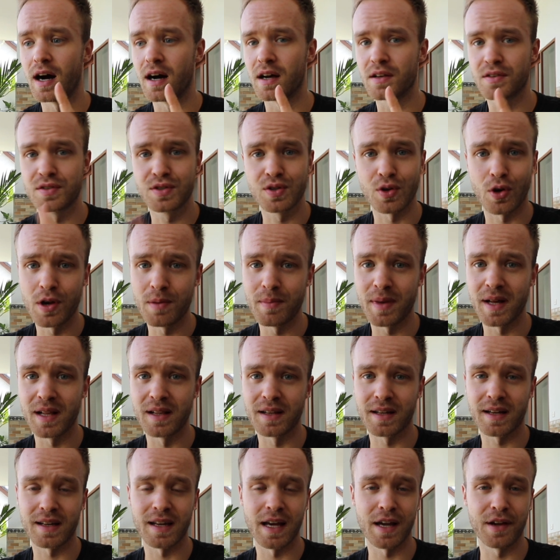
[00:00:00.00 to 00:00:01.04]
Soy
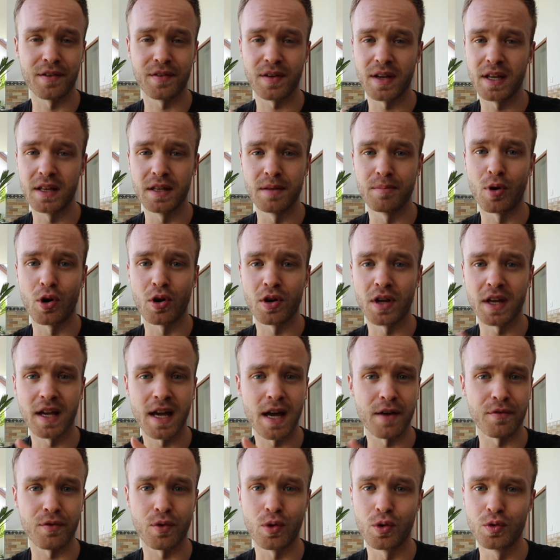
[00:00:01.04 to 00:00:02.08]
milk, like in the morning
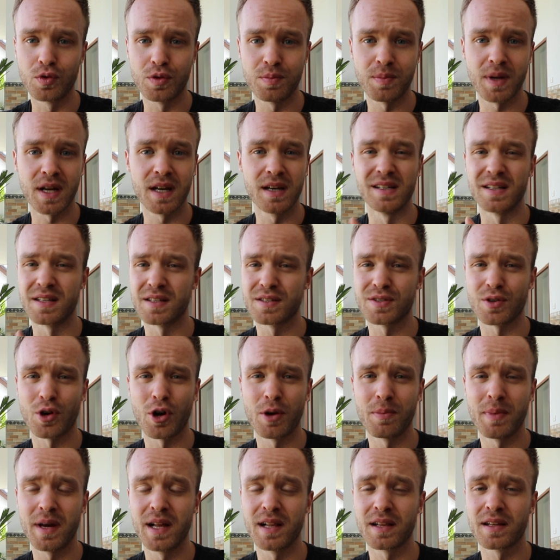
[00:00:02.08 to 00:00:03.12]
have oatmeal and soy
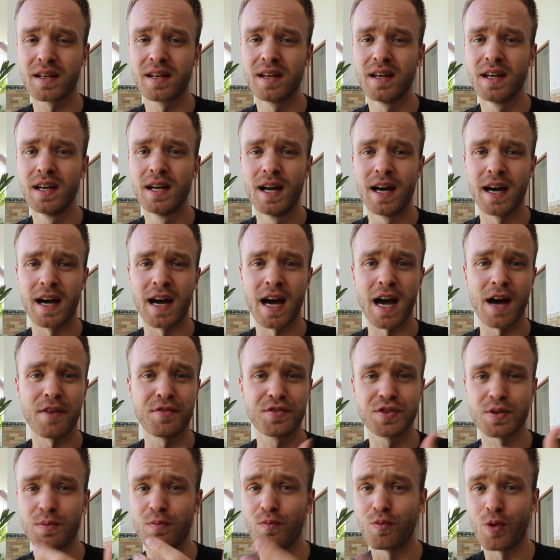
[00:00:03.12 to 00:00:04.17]
milk. Have
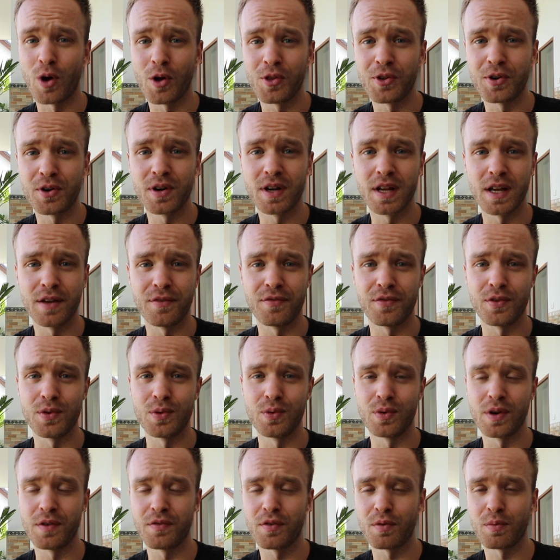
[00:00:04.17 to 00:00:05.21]
some water if
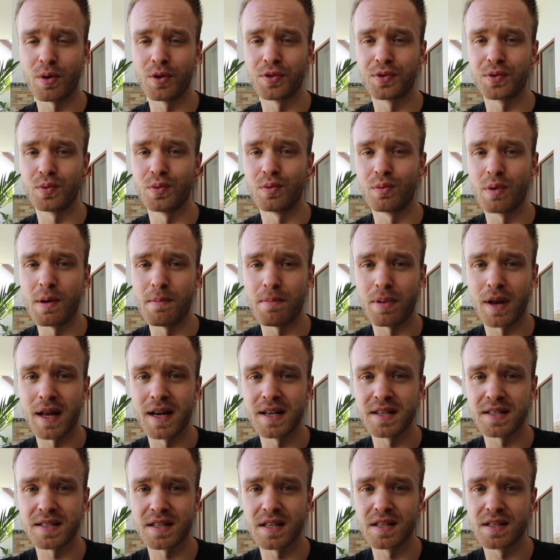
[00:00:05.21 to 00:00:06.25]
you want to
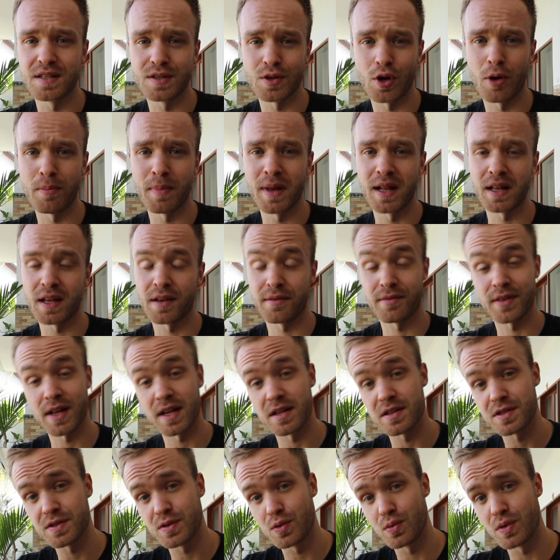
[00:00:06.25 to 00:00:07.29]
replace the soy milk if that
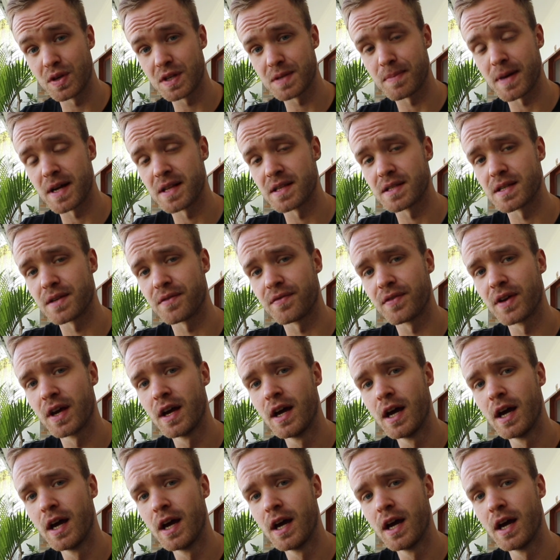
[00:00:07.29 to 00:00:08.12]
is too expensive